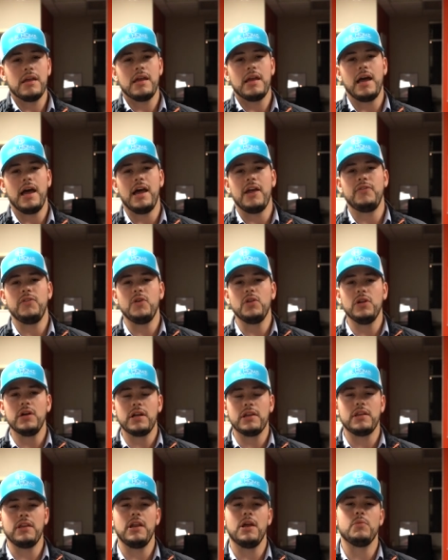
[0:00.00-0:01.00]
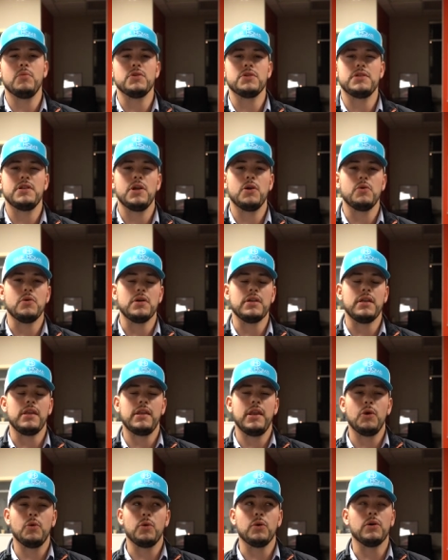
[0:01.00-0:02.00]
uh, if you look at the numbers, there were,
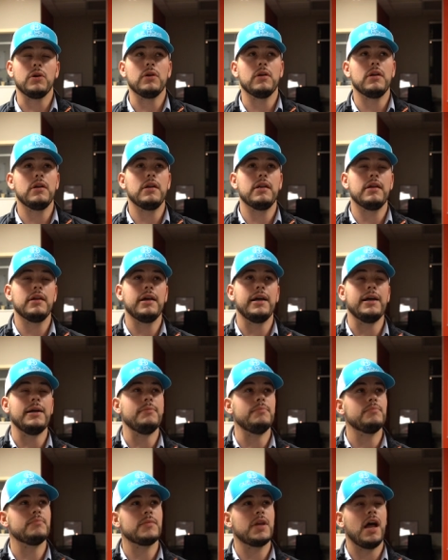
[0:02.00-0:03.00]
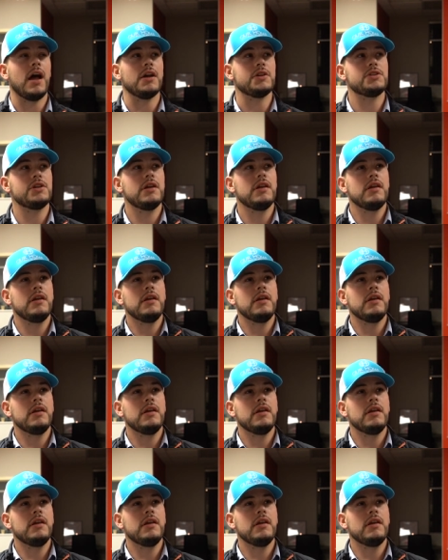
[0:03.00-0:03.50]
there were um, gosh,